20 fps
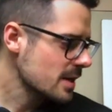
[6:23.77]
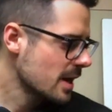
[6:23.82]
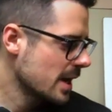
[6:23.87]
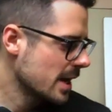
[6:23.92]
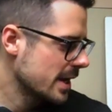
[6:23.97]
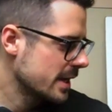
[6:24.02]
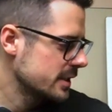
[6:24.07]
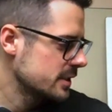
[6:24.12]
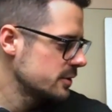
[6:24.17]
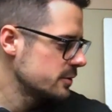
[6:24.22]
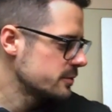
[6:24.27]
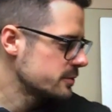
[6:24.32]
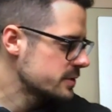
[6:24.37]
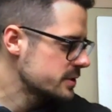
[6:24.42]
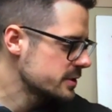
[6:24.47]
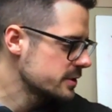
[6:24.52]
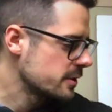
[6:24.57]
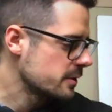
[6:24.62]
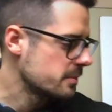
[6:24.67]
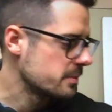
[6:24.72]
I use
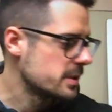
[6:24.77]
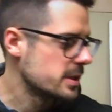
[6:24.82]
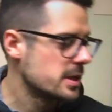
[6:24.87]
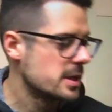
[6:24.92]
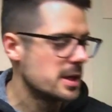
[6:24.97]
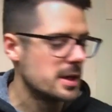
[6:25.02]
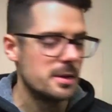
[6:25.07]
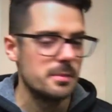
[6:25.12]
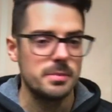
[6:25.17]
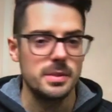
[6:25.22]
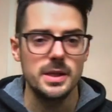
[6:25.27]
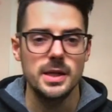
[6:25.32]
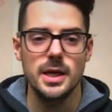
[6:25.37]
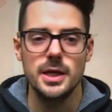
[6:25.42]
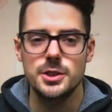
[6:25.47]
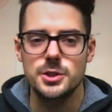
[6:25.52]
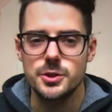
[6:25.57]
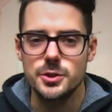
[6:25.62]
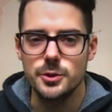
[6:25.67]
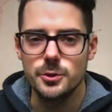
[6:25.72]
some
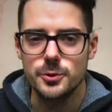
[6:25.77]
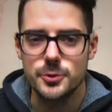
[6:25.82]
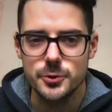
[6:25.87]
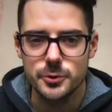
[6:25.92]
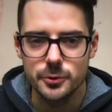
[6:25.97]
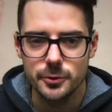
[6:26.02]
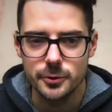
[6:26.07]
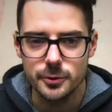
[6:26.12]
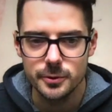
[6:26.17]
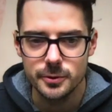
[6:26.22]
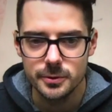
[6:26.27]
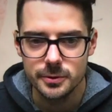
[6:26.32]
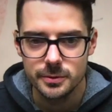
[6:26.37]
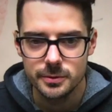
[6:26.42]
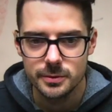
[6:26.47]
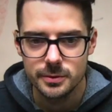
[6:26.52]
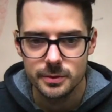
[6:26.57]
pH neutral